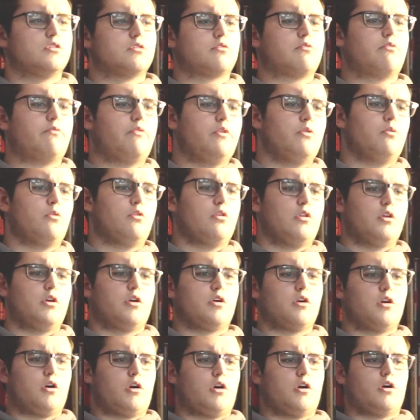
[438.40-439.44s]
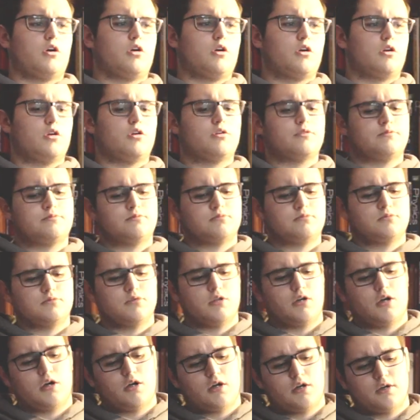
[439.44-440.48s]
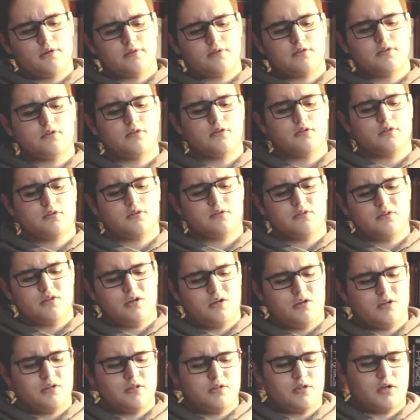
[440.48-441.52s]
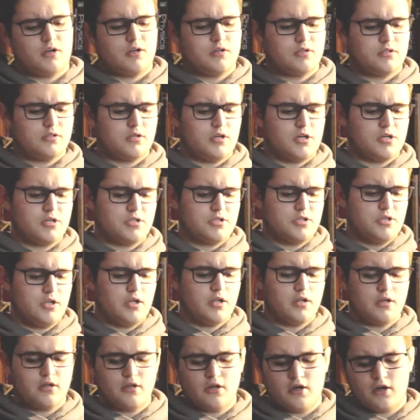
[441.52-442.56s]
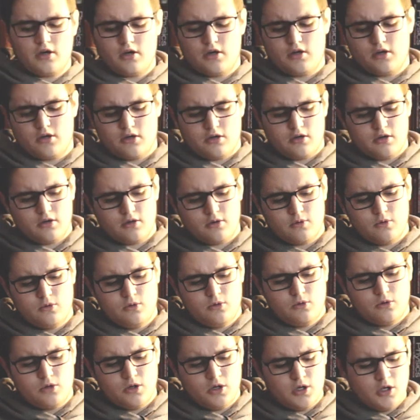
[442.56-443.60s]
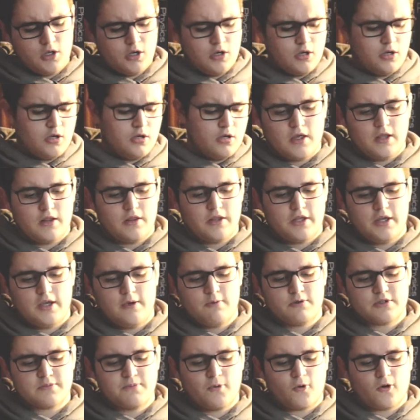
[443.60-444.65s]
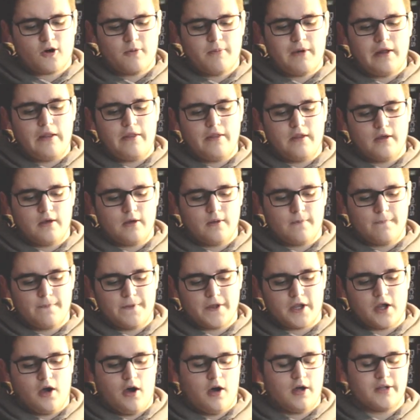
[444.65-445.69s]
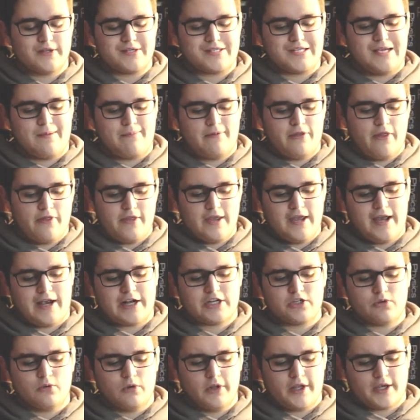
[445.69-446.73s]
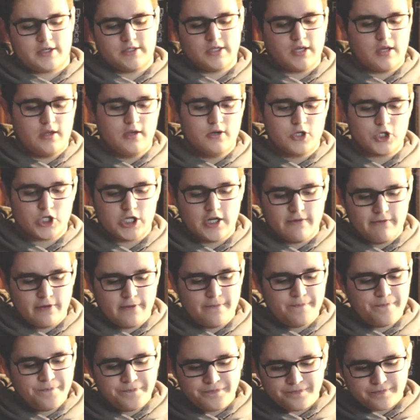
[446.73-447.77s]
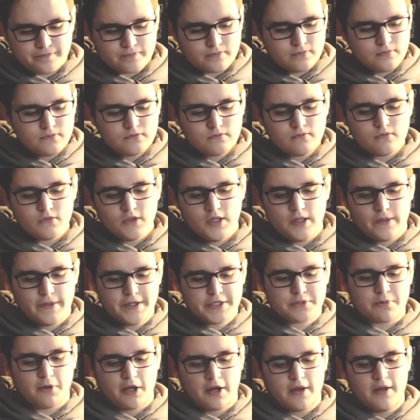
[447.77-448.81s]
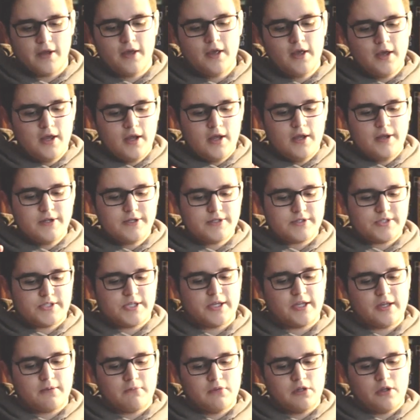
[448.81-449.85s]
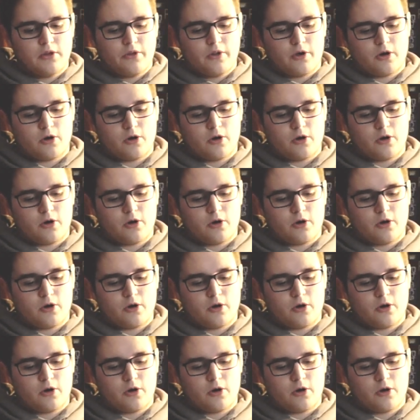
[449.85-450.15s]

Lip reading: fueling our shit. Oh, ooh. It was more about the concept than the actual execution of it. This one, Sinking Below the